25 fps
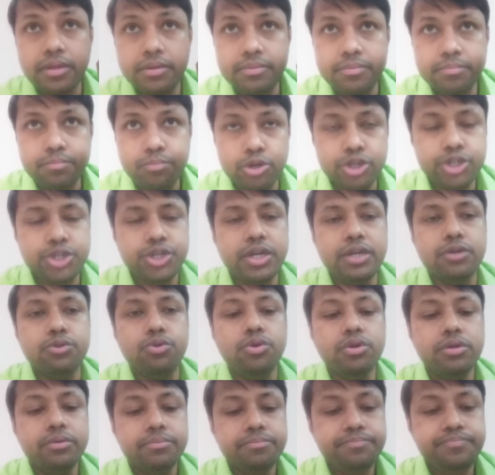posterior
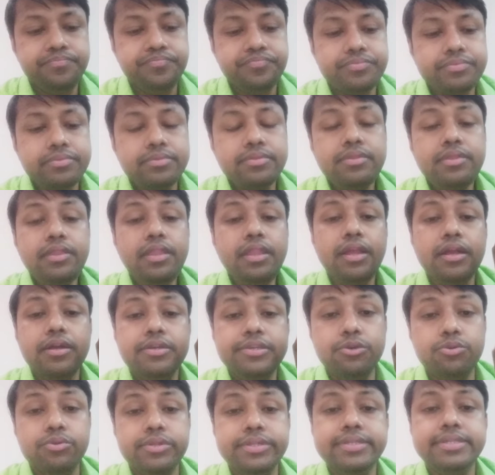root,
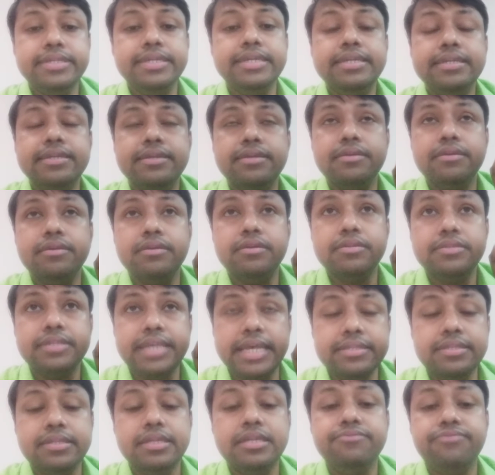you will see
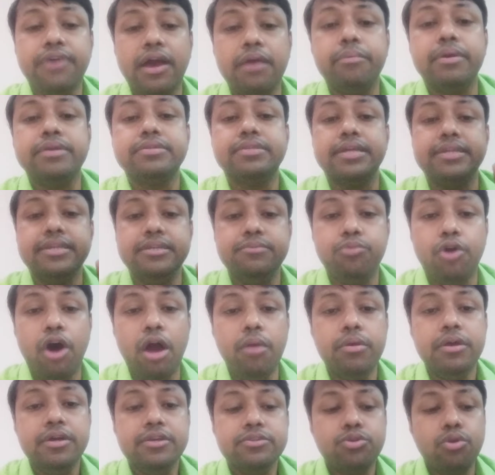sensory fibers are
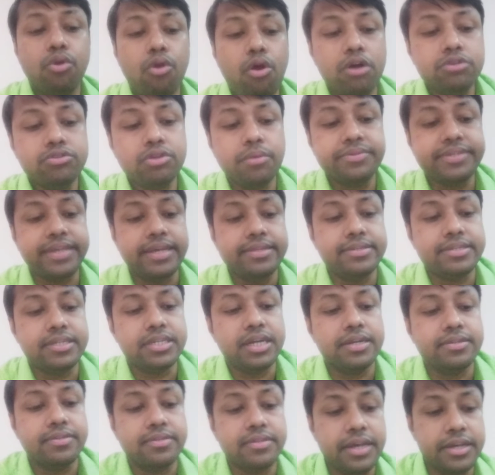involved. So loss of
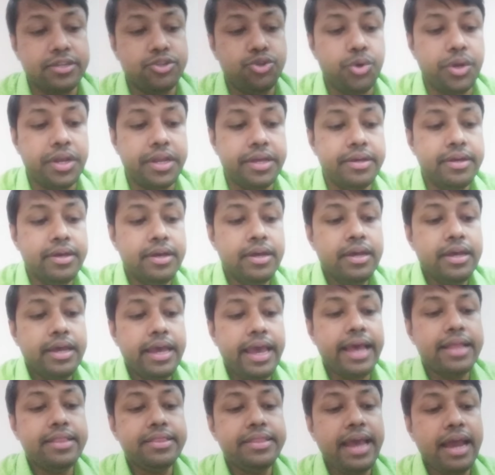sensations actually,
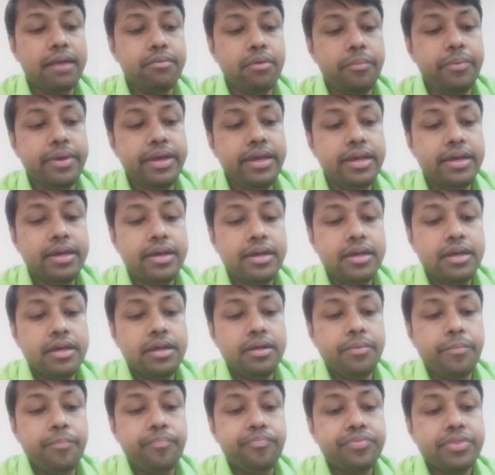and there may be
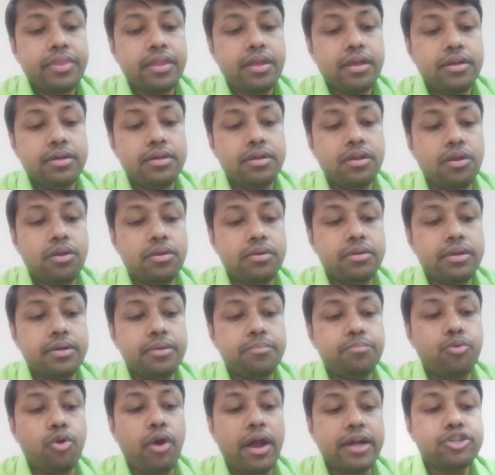
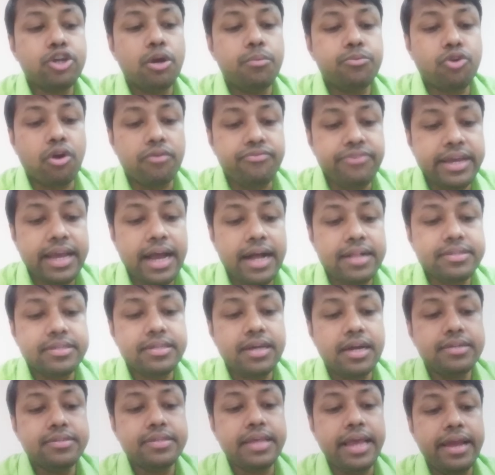production of trophic
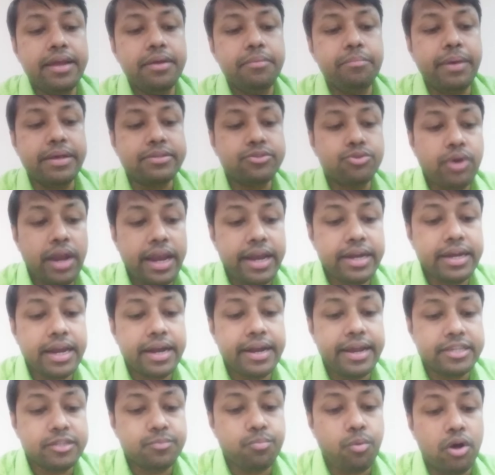ulcers, vasodilator
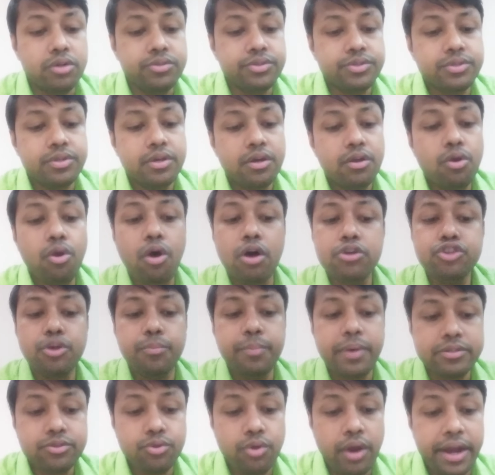response, loss of
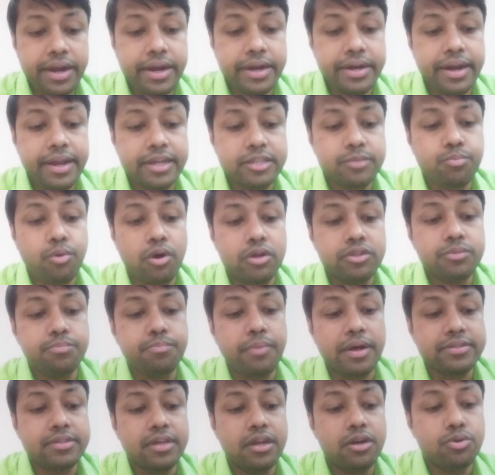vasodilator response,
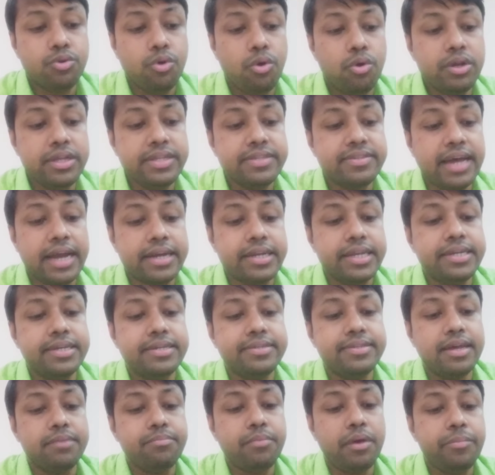muscle tone in certain
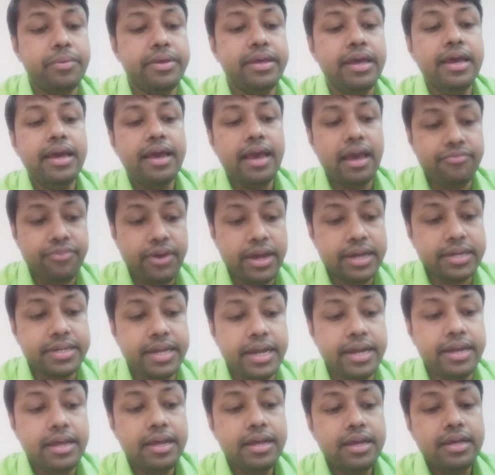region may be
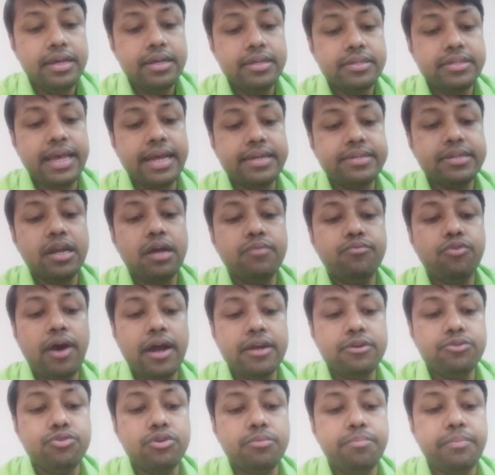affected, section of
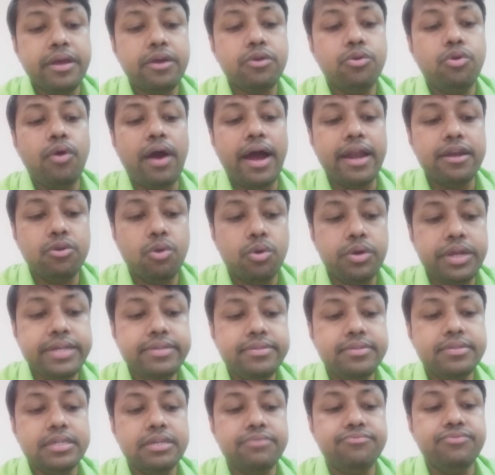one root may go
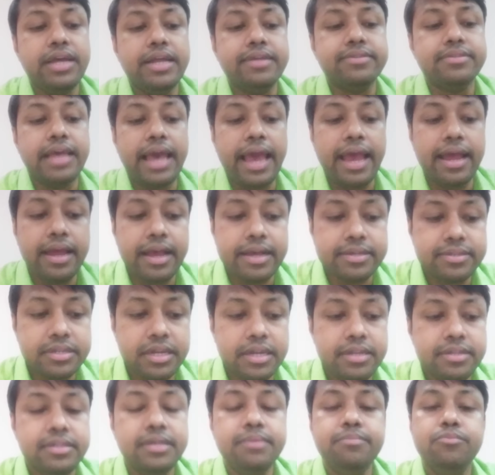unnoticed if there is
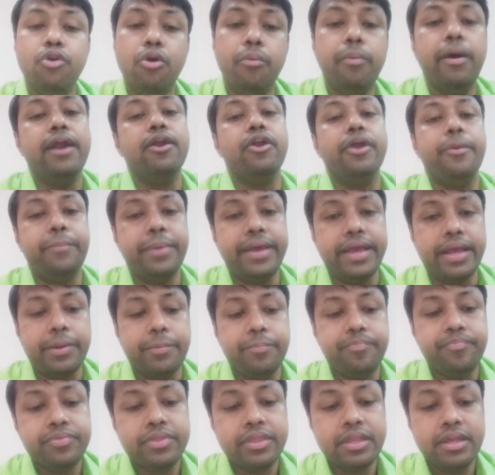extensive overlapping.
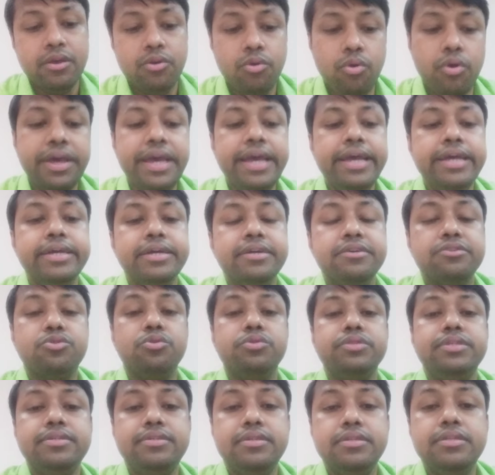Okay, so
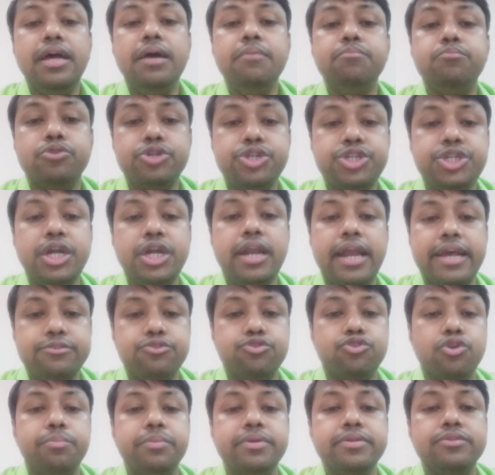this is the posterior
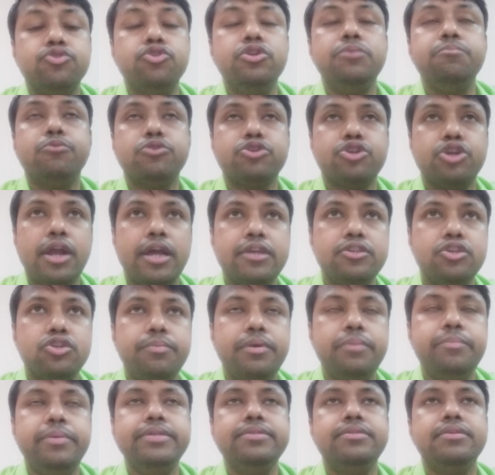rhizotomy. So in posterior
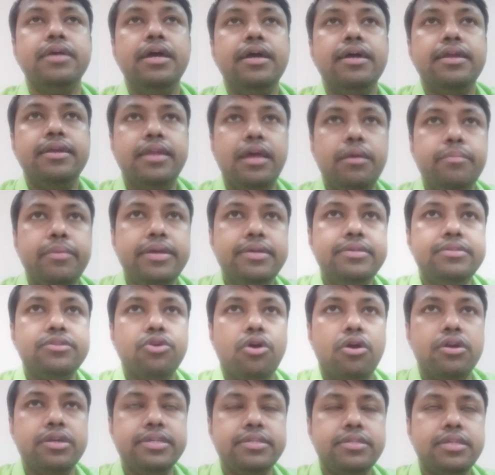rhizotomy means damage
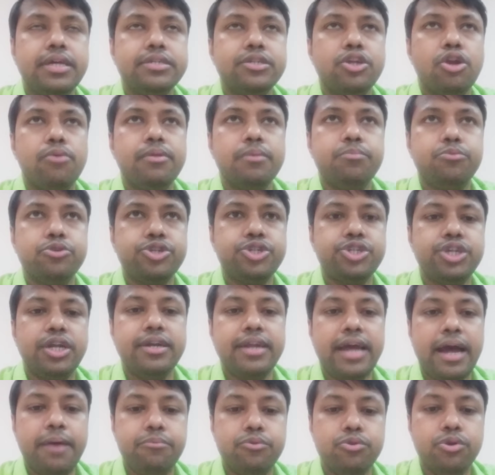or dissection of the posterior
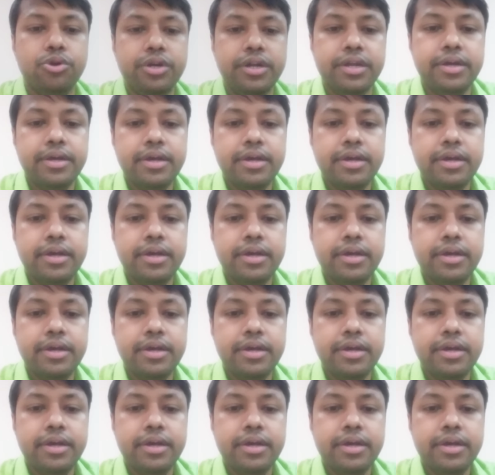nerve root,